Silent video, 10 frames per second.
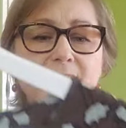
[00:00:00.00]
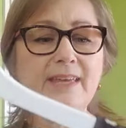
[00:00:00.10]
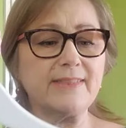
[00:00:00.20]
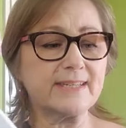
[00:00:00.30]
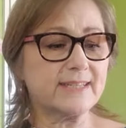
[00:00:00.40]

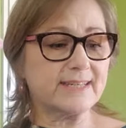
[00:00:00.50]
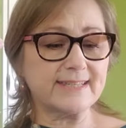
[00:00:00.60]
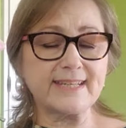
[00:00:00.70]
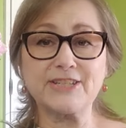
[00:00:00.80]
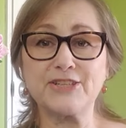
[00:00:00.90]
this is
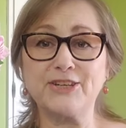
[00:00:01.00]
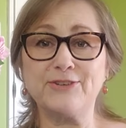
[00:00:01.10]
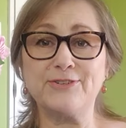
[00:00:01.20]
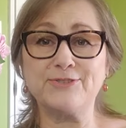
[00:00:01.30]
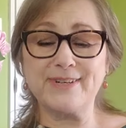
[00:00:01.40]
such a
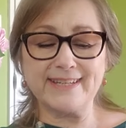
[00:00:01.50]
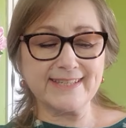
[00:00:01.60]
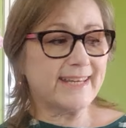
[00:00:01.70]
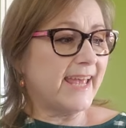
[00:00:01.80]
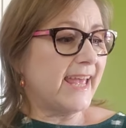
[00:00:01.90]
cute
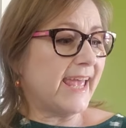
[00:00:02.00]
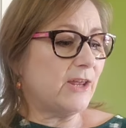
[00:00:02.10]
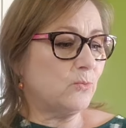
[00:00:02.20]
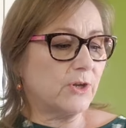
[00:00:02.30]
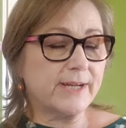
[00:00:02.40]
dress.
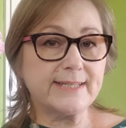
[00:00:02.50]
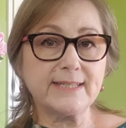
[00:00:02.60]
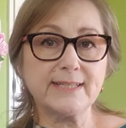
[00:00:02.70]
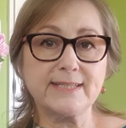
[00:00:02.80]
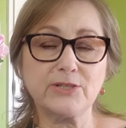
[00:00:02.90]
And what I
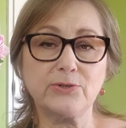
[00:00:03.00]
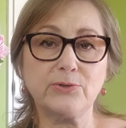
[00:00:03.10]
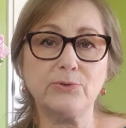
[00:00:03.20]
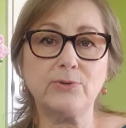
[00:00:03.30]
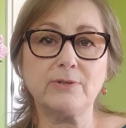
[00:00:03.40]
did
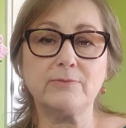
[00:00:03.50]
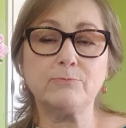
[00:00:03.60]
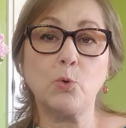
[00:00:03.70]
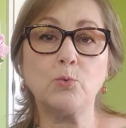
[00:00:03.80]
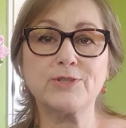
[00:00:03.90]

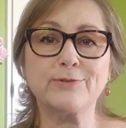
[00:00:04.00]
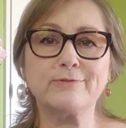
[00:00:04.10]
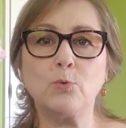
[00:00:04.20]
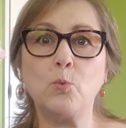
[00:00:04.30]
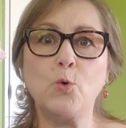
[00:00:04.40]
to sort
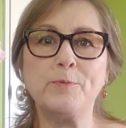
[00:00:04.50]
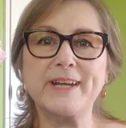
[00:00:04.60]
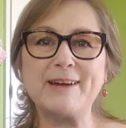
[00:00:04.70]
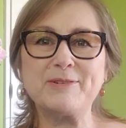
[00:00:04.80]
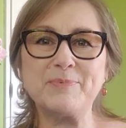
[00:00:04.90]
of warm it
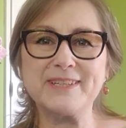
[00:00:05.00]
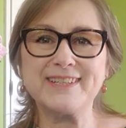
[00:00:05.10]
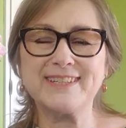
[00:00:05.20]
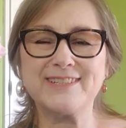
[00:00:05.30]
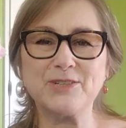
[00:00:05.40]
up a
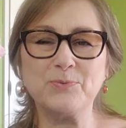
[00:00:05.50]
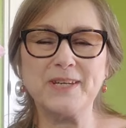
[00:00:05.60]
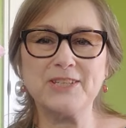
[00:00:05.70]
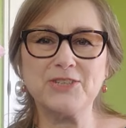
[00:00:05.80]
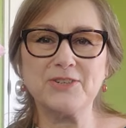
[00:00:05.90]
bit to
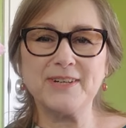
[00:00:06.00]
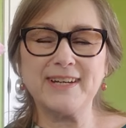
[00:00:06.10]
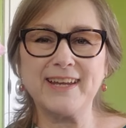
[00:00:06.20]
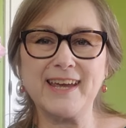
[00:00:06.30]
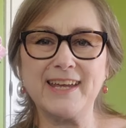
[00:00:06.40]
wear
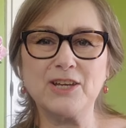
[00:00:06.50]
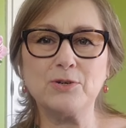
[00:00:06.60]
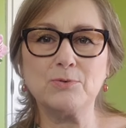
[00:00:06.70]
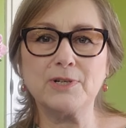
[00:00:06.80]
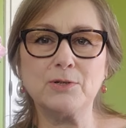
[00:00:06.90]
during a
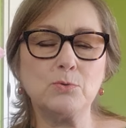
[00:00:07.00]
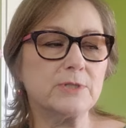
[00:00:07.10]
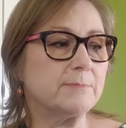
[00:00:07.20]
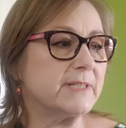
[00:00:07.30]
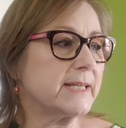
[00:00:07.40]
cooler
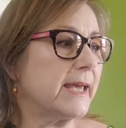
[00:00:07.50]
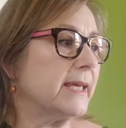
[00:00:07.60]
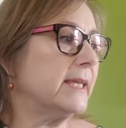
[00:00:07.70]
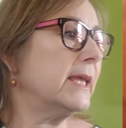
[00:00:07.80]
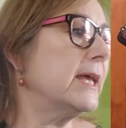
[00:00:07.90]
autumn
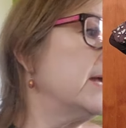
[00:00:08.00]
day